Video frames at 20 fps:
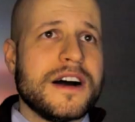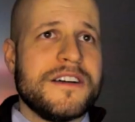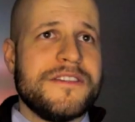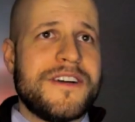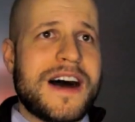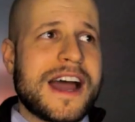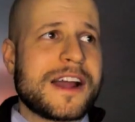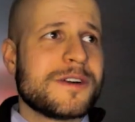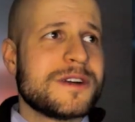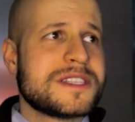a
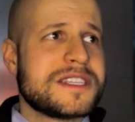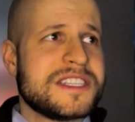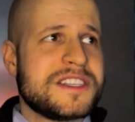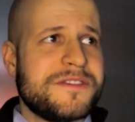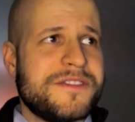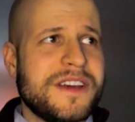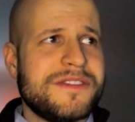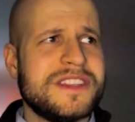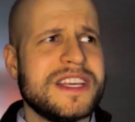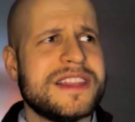virus is
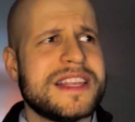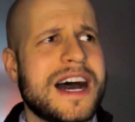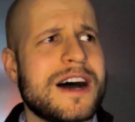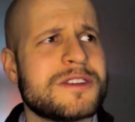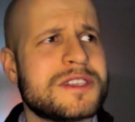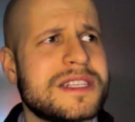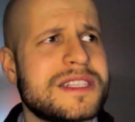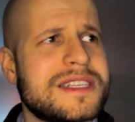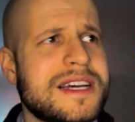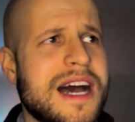
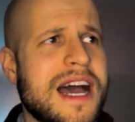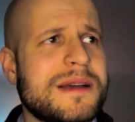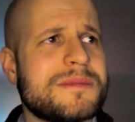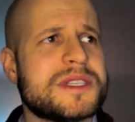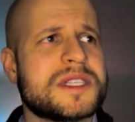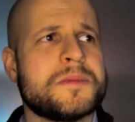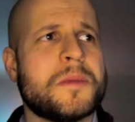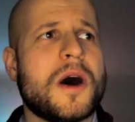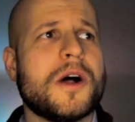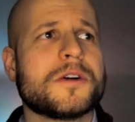50,000
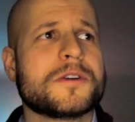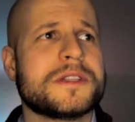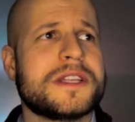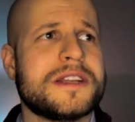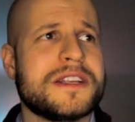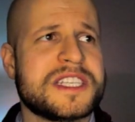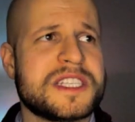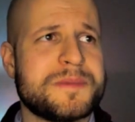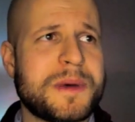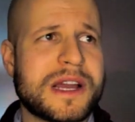times smaller
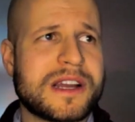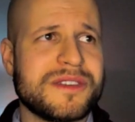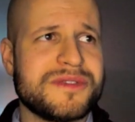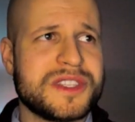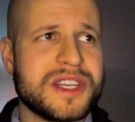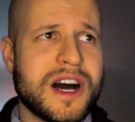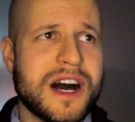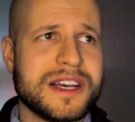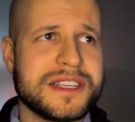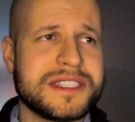than a speck
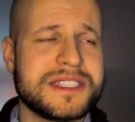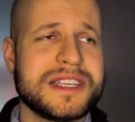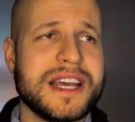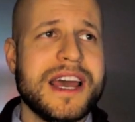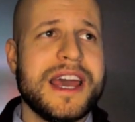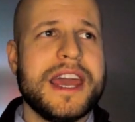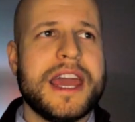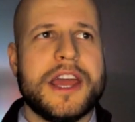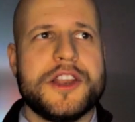of dust,